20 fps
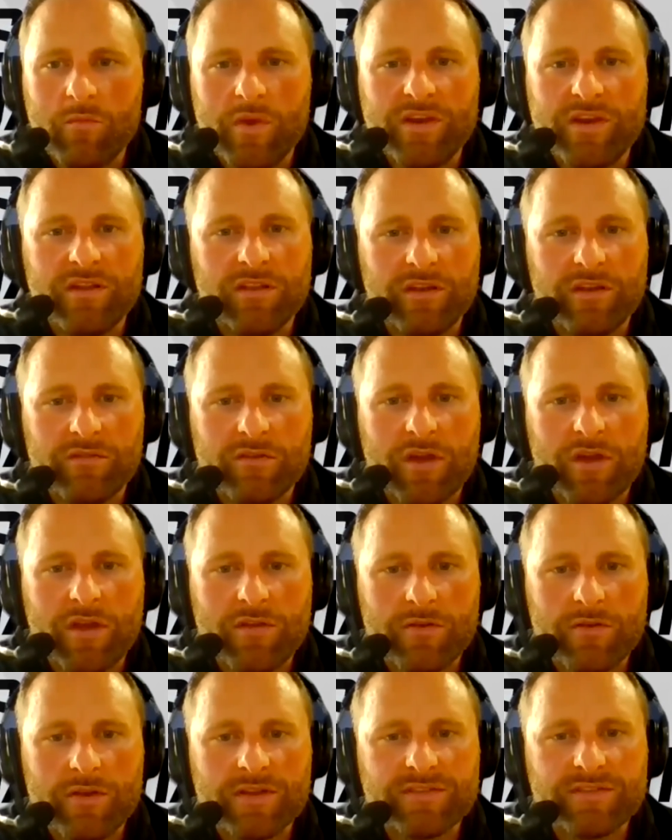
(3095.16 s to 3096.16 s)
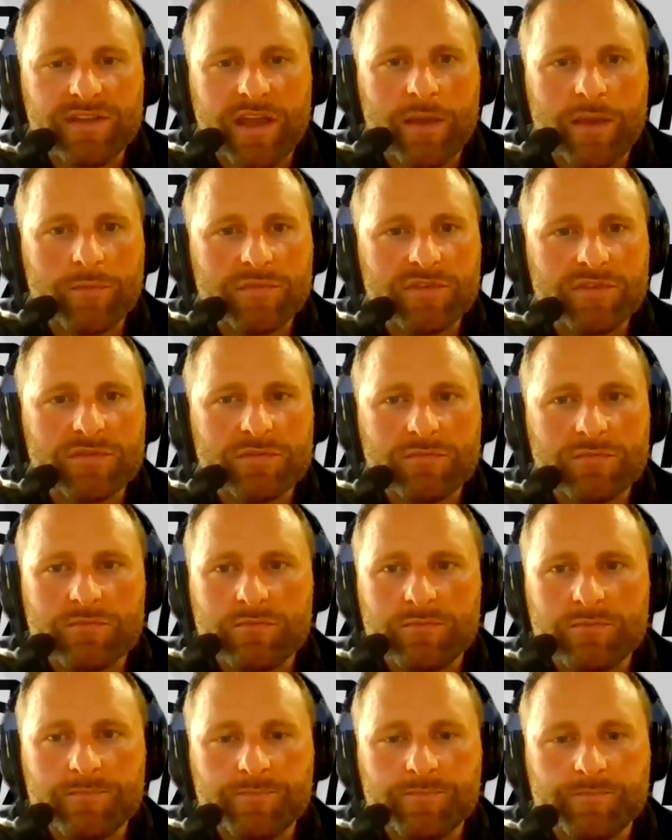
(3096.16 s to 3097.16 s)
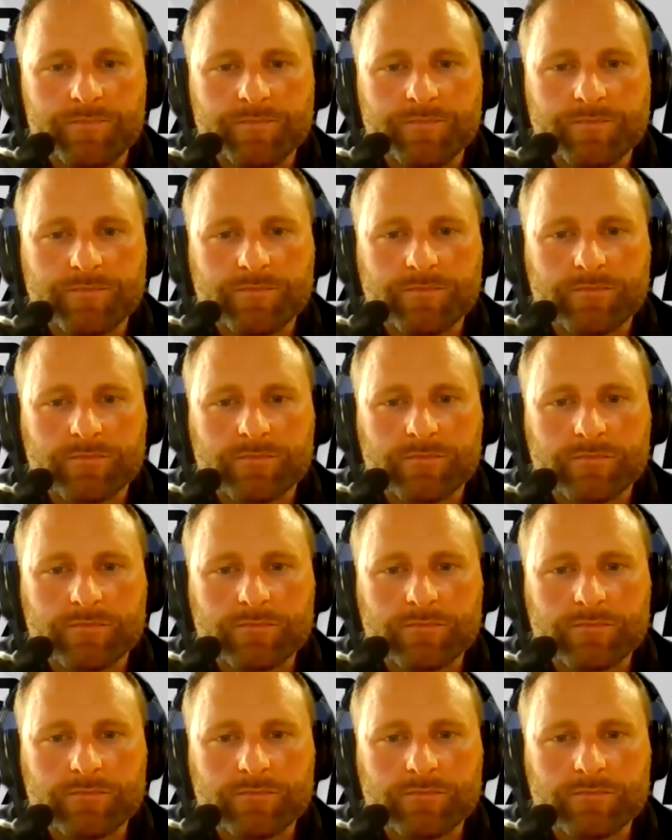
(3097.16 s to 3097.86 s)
we deliver other exams. Awesome.